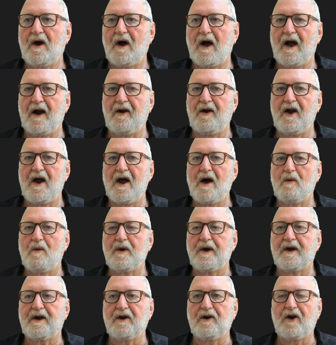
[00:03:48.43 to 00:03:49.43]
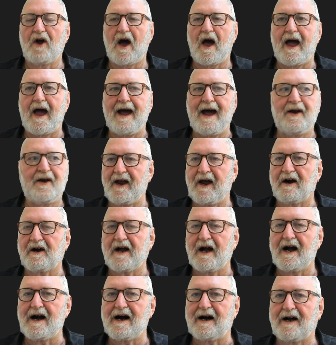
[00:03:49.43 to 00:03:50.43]
And now we can add our
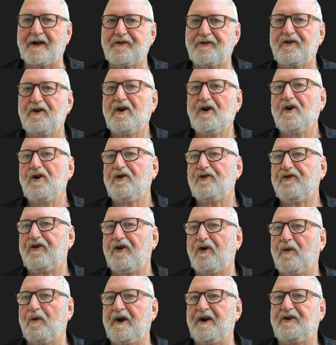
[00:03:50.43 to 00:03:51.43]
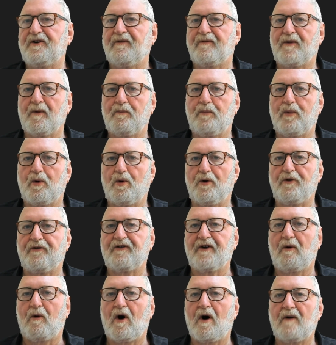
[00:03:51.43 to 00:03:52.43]
cards to each of the
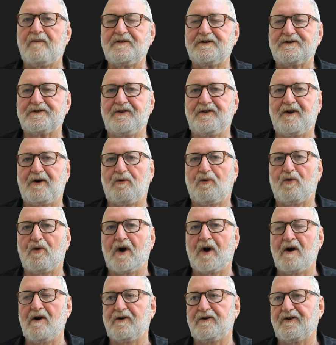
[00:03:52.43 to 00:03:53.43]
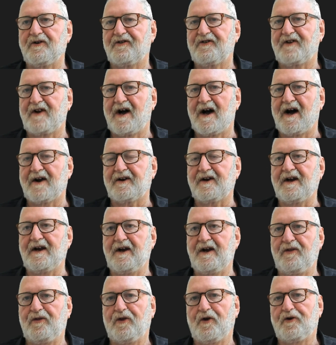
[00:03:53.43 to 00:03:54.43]
boards. So obviously they're all going to start
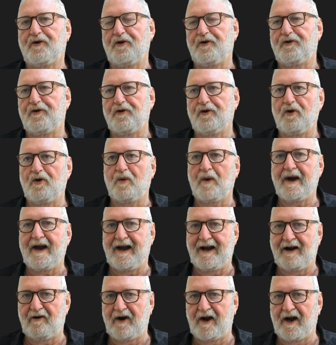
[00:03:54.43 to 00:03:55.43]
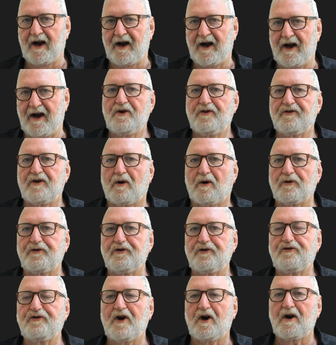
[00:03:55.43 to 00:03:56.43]
in the to-do area. So I'll
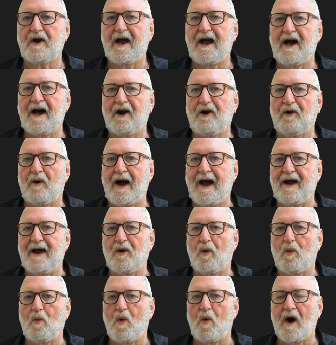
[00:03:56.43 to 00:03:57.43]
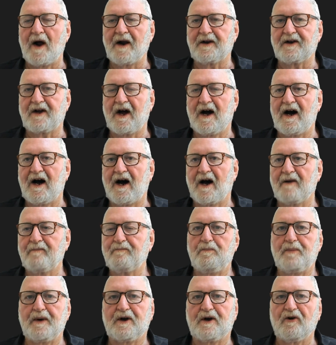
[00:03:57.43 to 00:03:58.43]
just show you how to add one
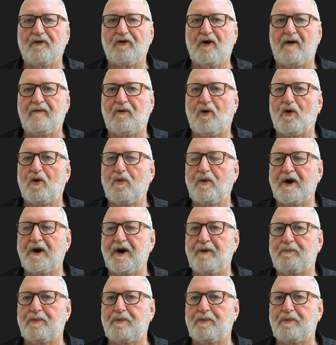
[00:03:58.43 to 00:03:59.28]
card, because I've already